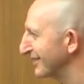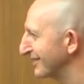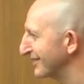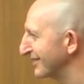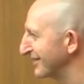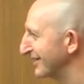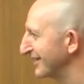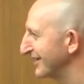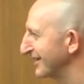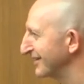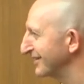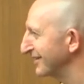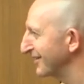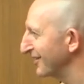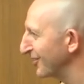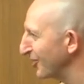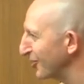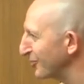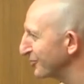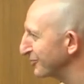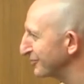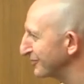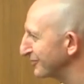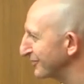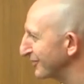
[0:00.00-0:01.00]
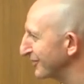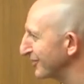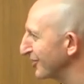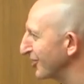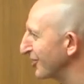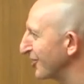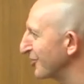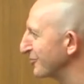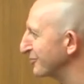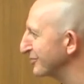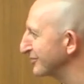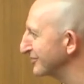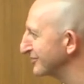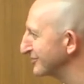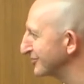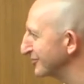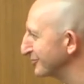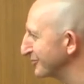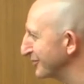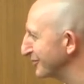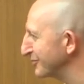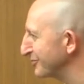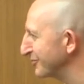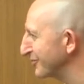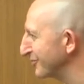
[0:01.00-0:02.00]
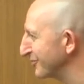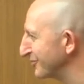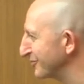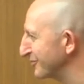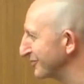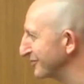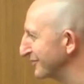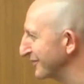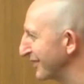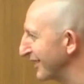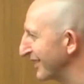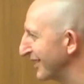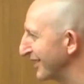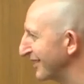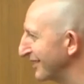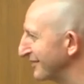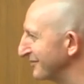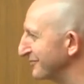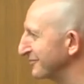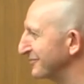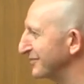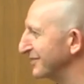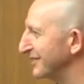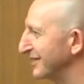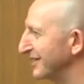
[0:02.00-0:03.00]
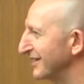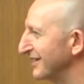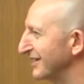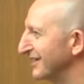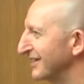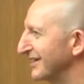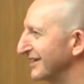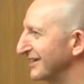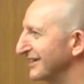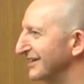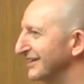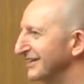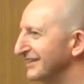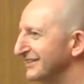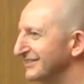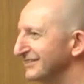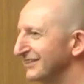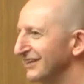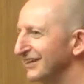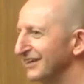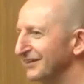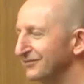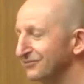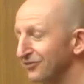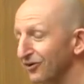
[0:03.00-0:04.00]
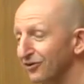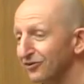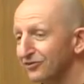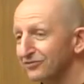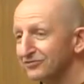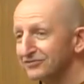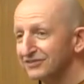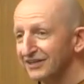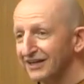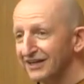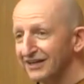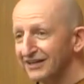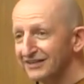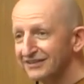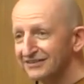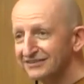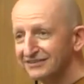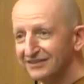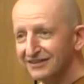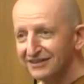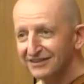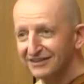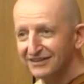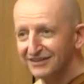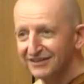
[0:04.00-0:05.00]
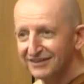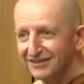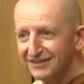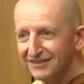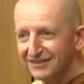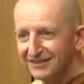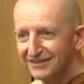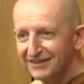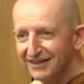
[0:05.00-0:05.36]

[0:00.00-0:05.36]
They're, they're op- very open to people uh, being, uh, say, involved and uh,